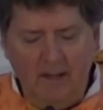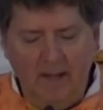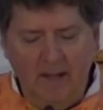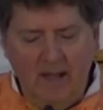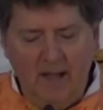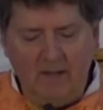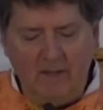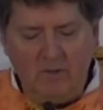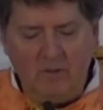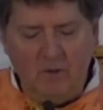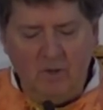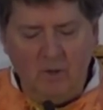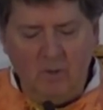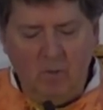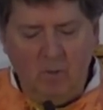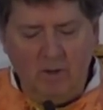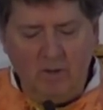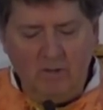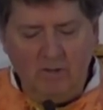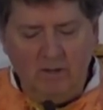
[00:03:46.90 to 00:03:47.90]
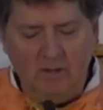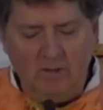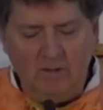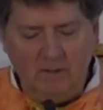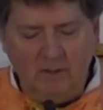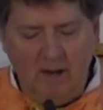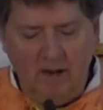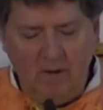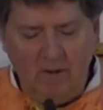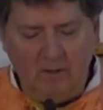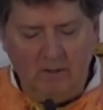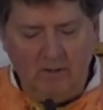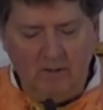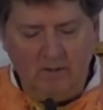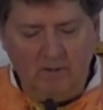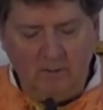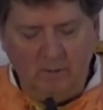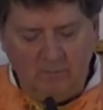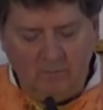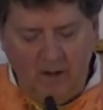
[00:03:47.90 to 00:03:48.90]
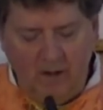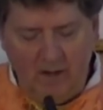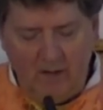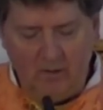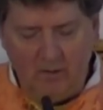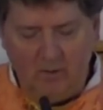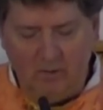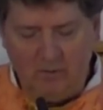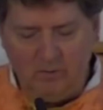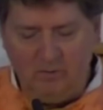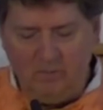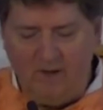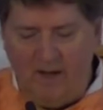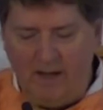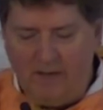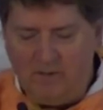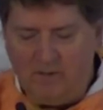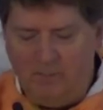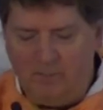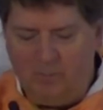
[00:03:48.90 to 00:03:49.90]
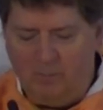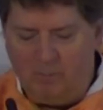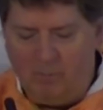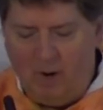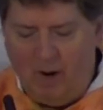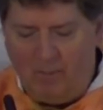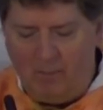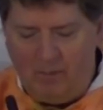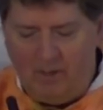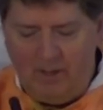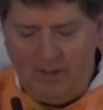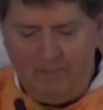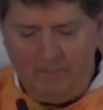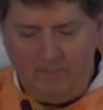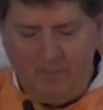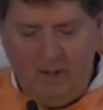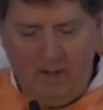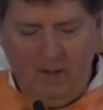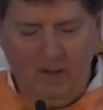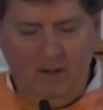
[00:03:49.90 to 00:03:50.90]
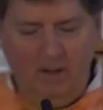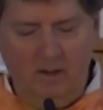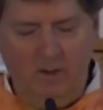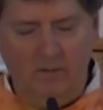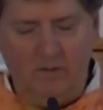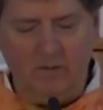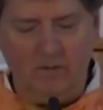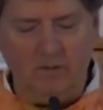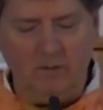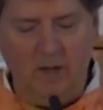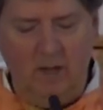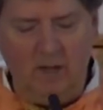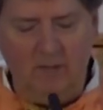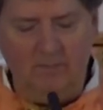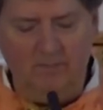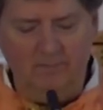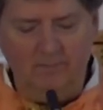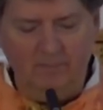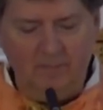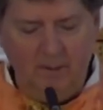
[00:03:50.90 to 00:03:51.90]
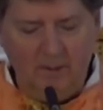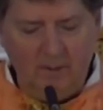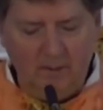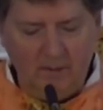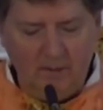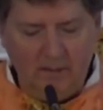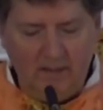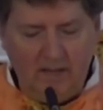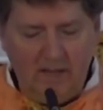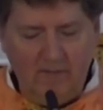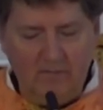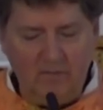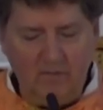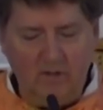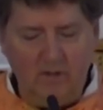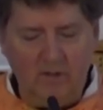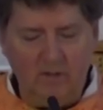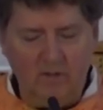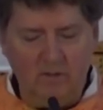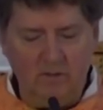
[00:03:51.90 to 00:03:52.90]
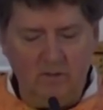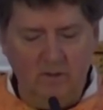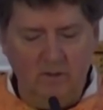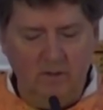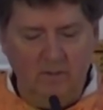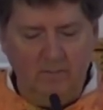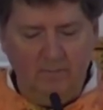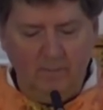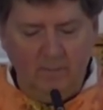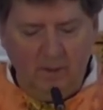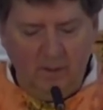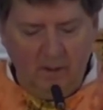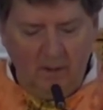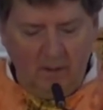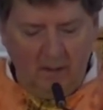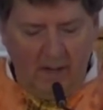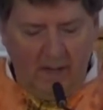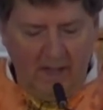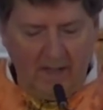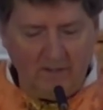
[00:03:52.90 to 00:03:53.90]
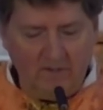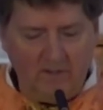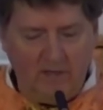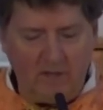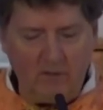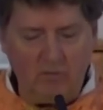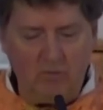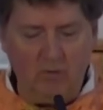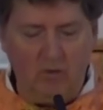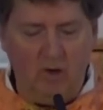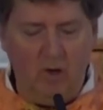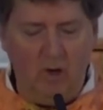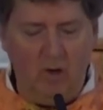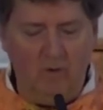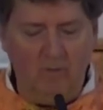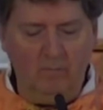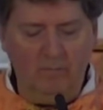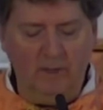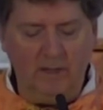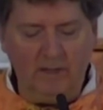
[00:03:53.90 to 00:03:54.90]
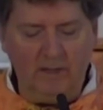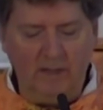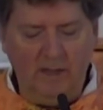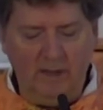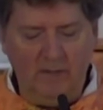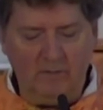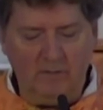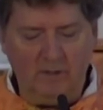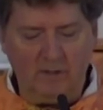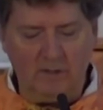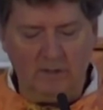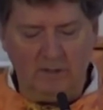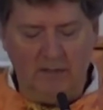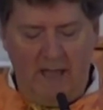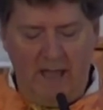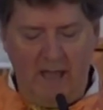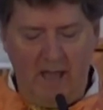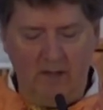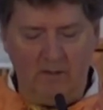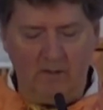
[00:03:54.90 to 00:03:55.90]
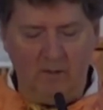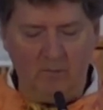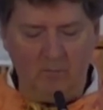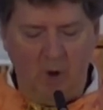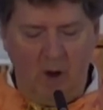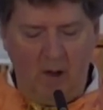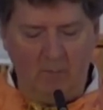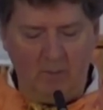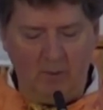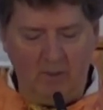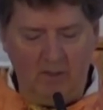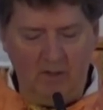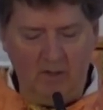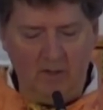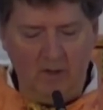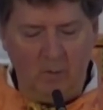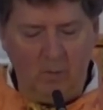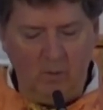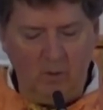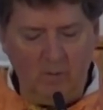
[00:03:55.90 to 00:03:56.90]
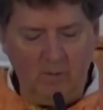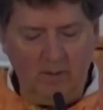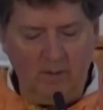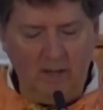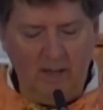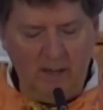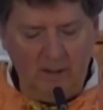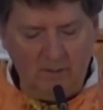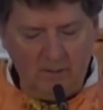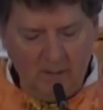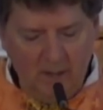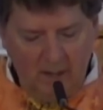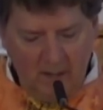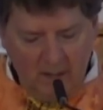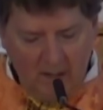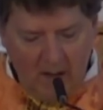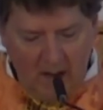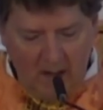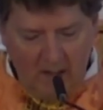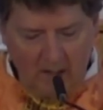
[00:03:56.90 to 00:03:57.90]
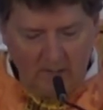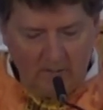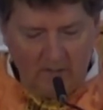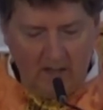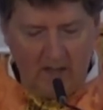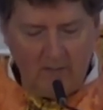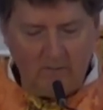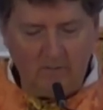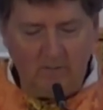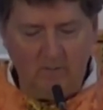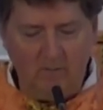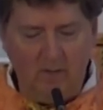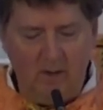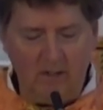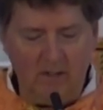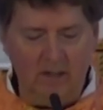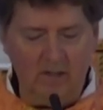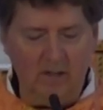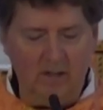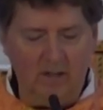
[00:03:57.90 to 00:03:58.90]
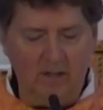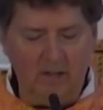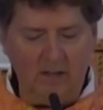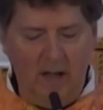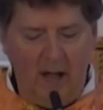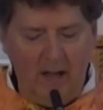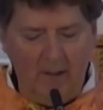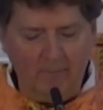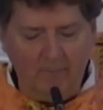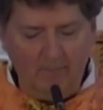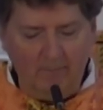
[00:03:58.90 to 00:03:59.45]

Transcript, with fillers: And so he wants his inheritance. The father divides up the property. The son leaves his uh, ancestral home. He leaves his land and property that would have been his, and he takes the money that he got